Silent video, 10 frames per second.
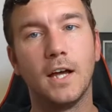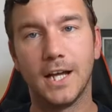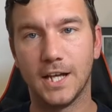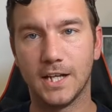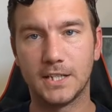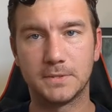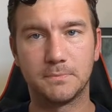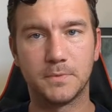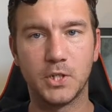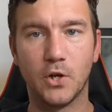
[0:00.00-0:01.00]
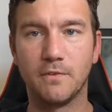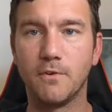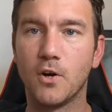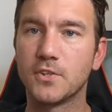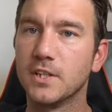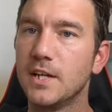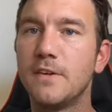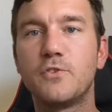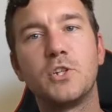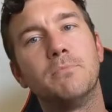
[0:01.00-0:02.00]
you know, he falls in
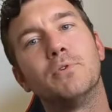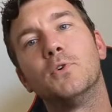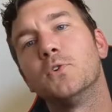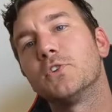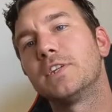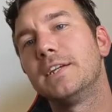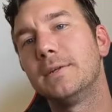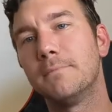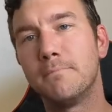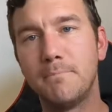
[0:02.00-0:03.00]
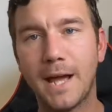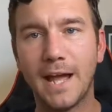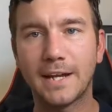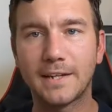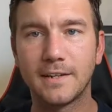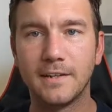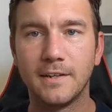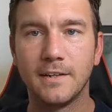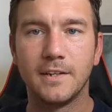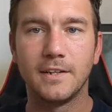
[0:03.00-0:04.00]
love, she pulls him back,
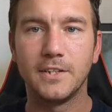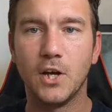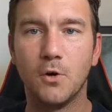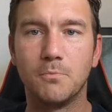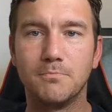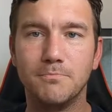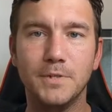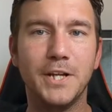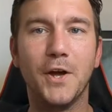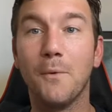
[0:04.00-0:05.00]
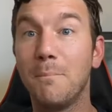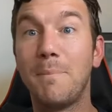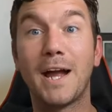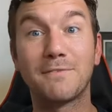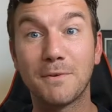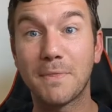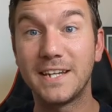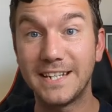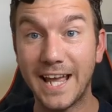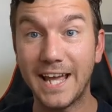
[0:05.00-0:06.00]
you know, back from the
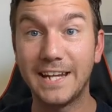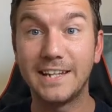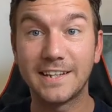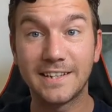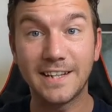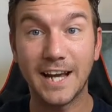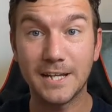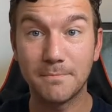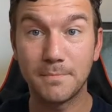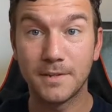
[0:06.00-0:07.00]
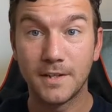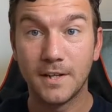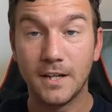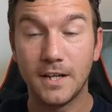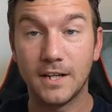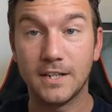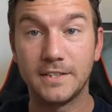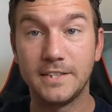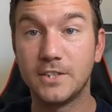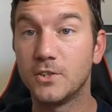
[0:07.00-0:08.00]
dead type
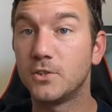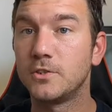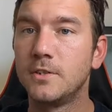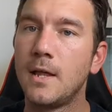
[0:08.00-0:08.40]
deal,